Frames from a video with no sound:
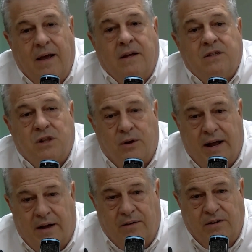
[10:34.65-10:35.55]
slow
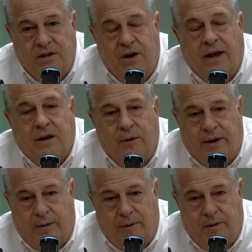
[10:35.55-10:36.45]
down, you're not going
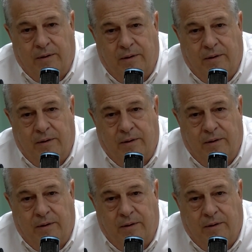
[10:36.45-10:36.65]
anywhere.